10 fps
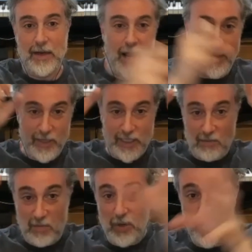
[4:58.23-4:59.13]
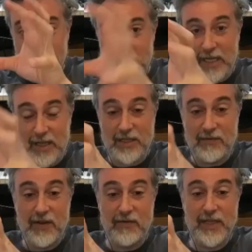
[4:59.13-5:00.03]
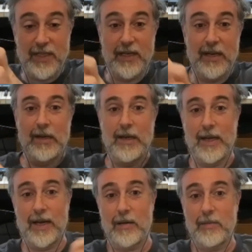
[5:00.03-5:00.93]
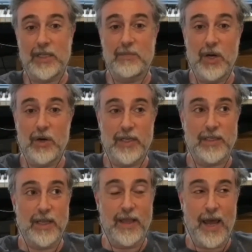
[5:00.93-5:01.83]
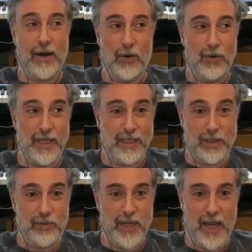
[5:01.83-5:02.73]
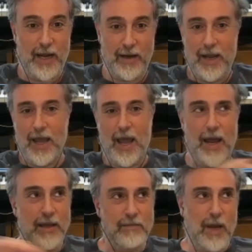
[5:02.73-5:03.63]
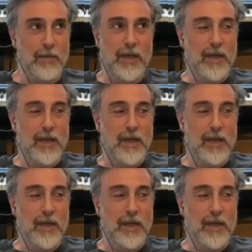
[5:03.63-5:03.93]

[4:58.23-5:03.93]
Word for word: i'm experiencing this vividly and i'm experiencing that only a little bit and i uh,